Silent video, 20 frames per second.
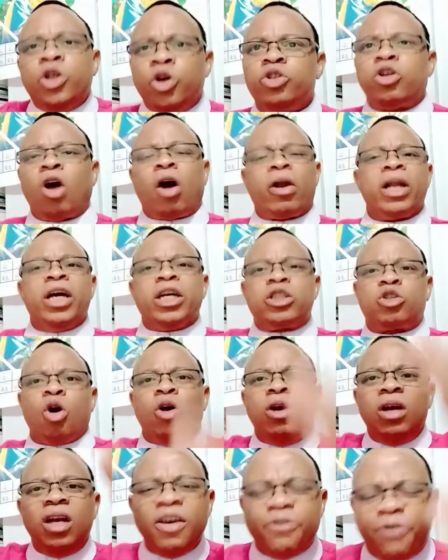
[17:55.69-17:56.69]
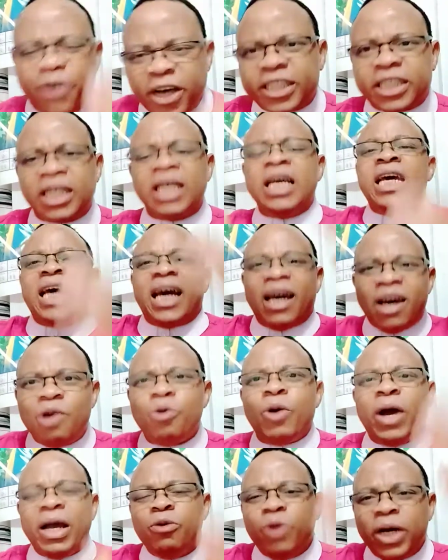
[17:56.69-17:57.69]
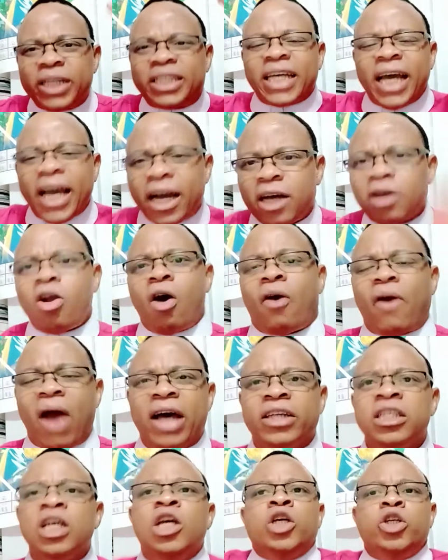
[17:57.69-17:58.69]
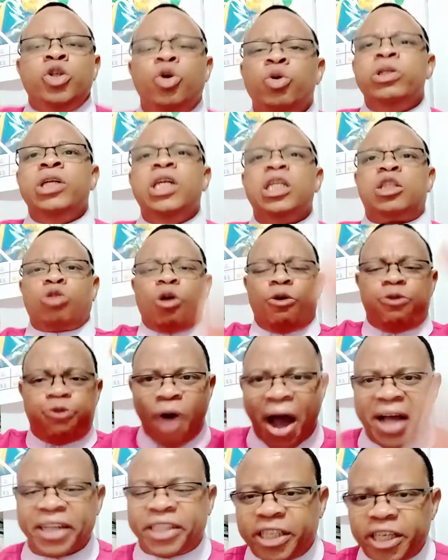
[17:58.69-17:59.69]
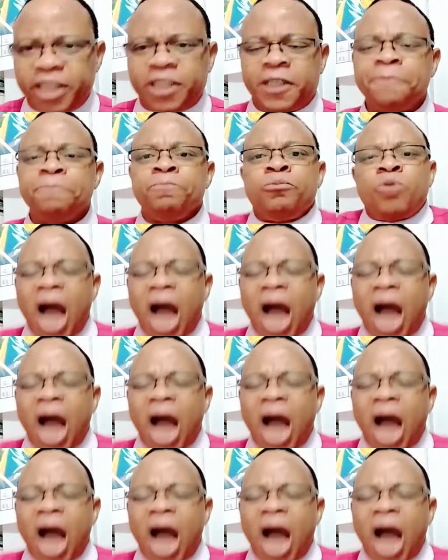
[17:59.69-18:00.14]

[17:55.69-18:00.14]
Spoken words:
You don't need to leave it with ignorance. You need to fight it.